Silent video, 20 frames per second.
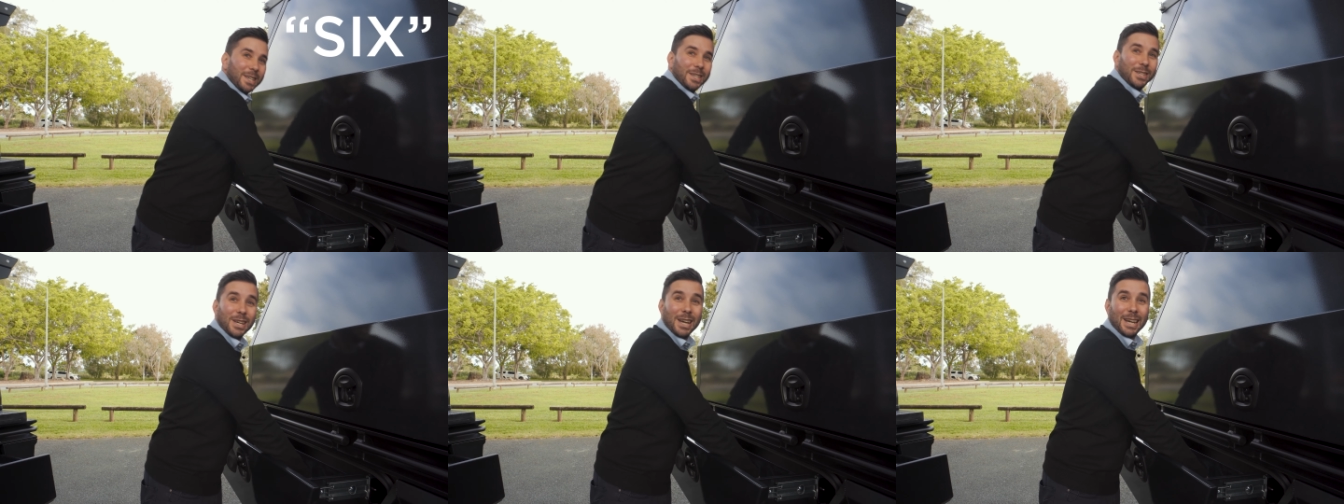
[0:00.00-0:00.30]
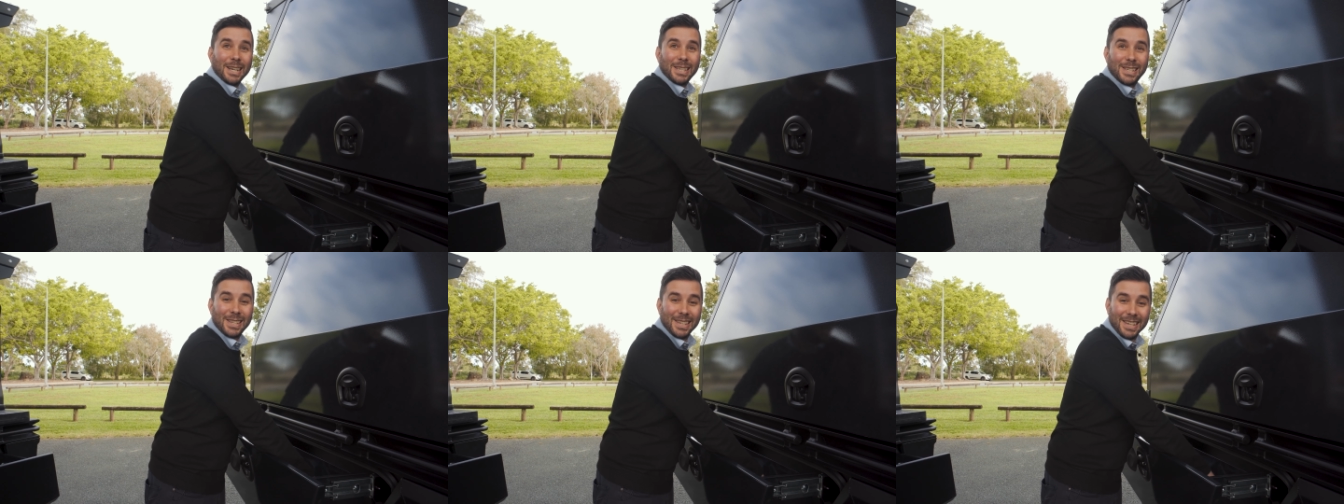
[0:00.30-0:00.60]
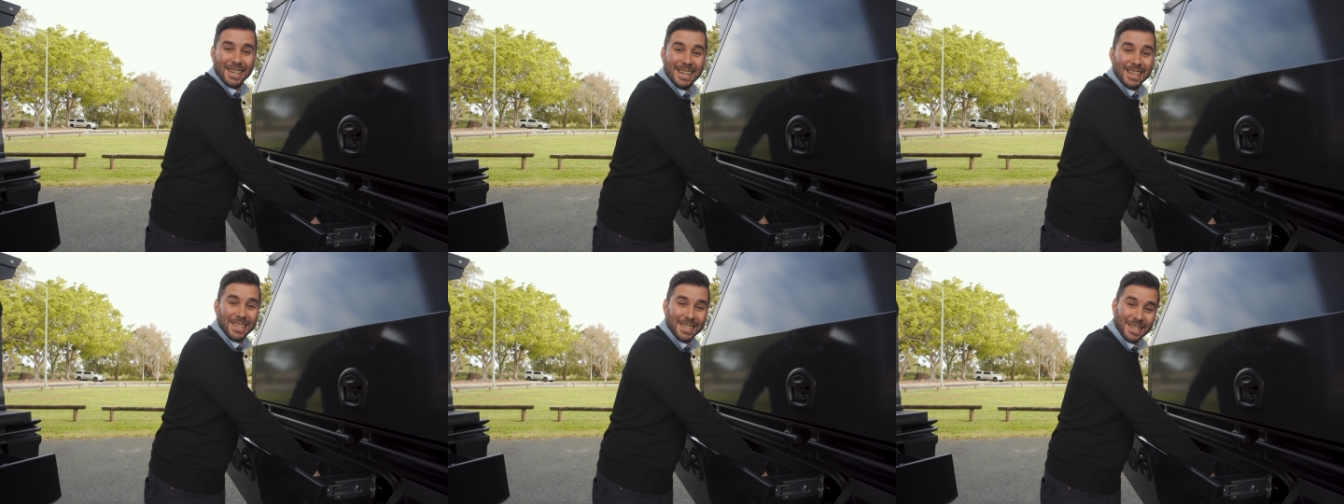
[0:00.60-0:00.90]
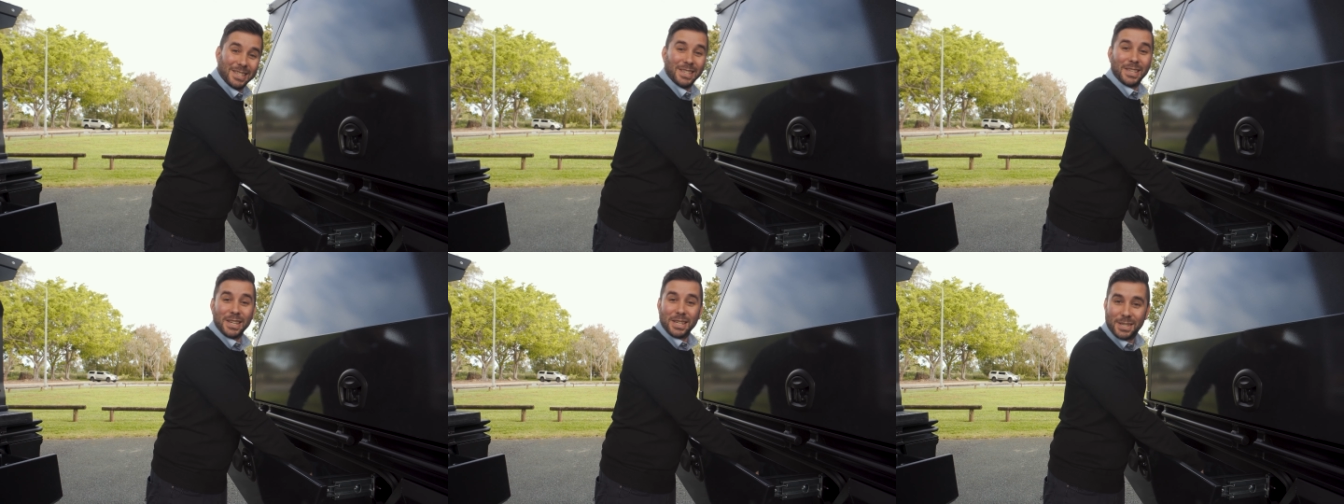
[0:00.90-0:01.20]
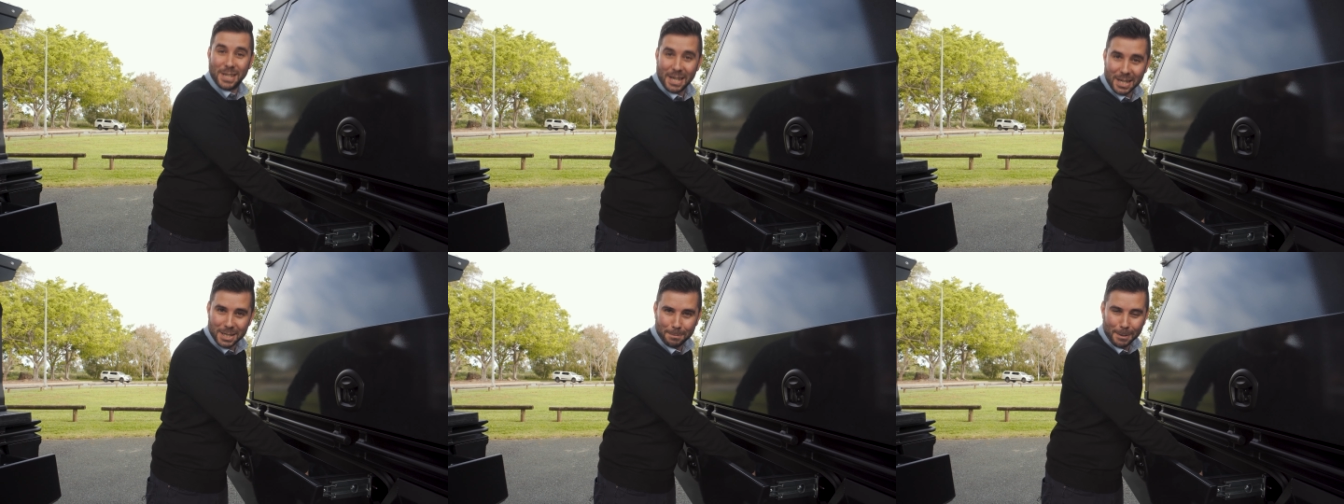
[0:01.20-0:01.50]
six. So this is a
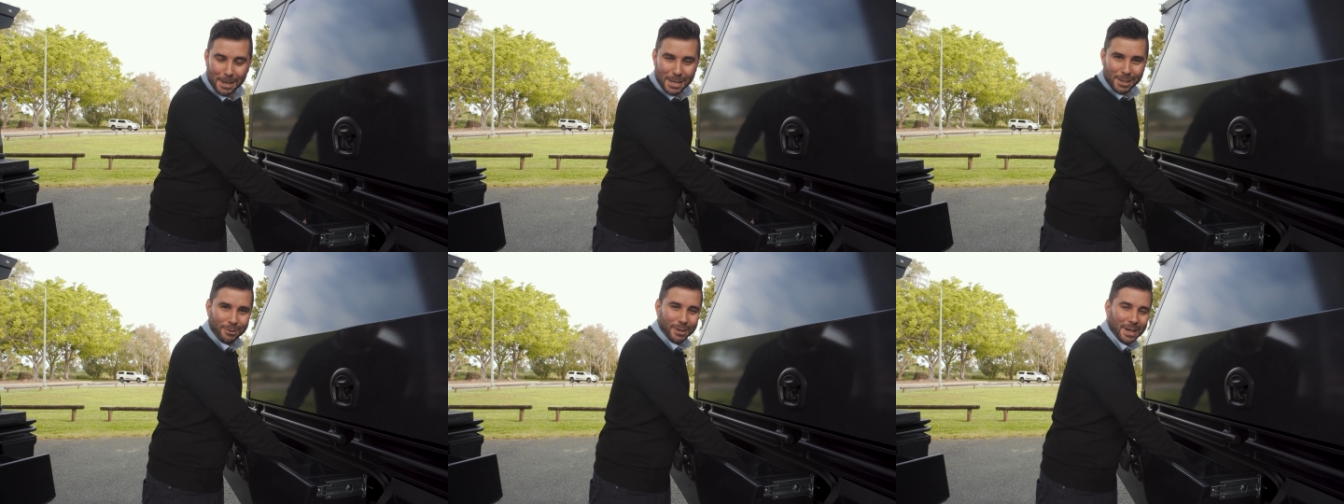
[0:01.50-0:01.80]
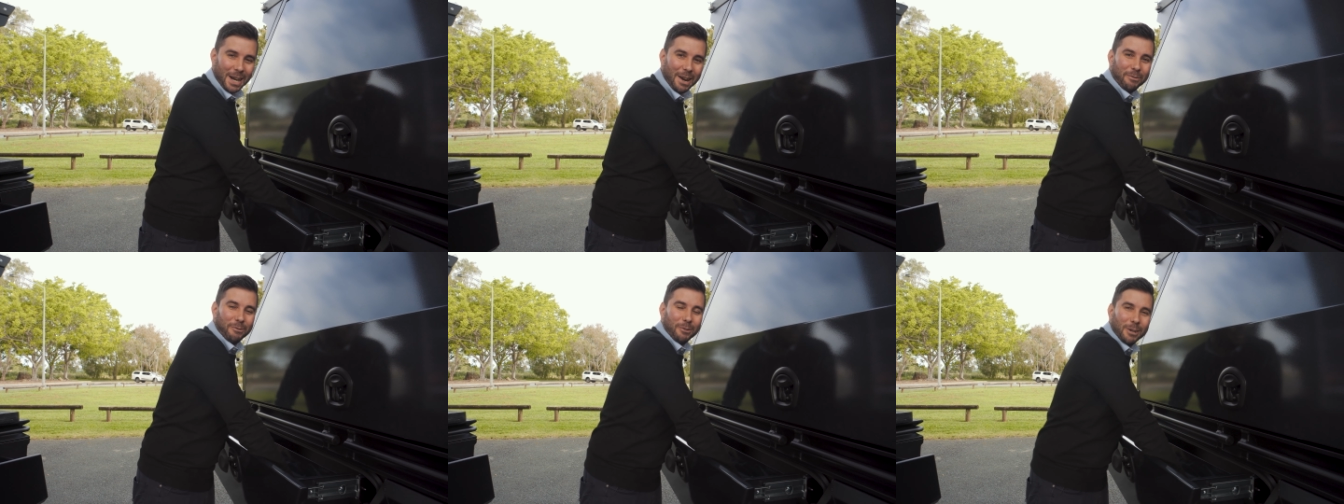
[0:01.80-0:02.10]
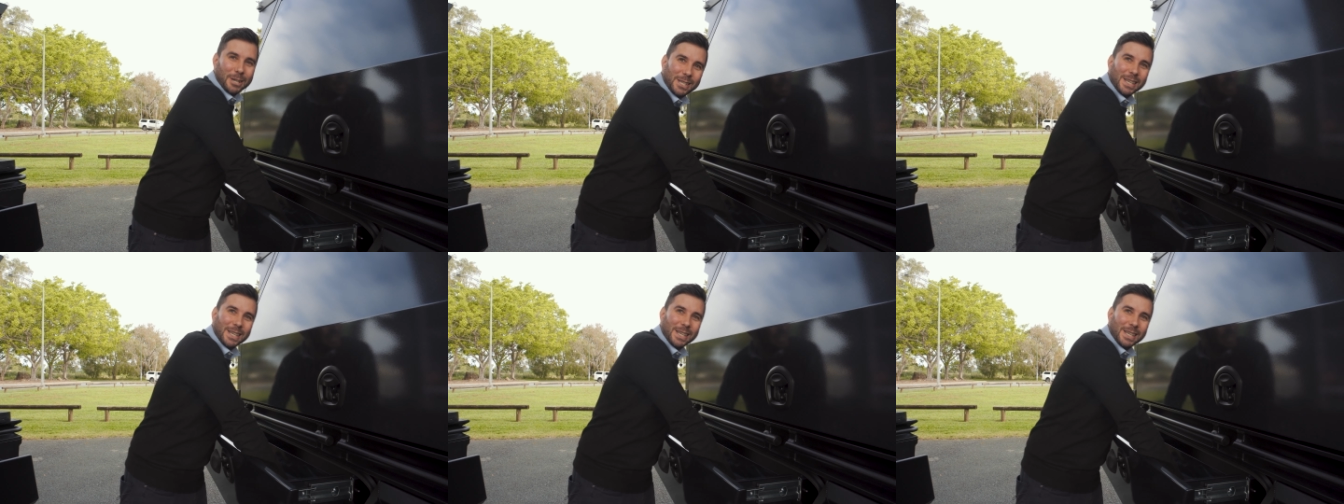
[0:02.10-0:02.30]
6-piece recovery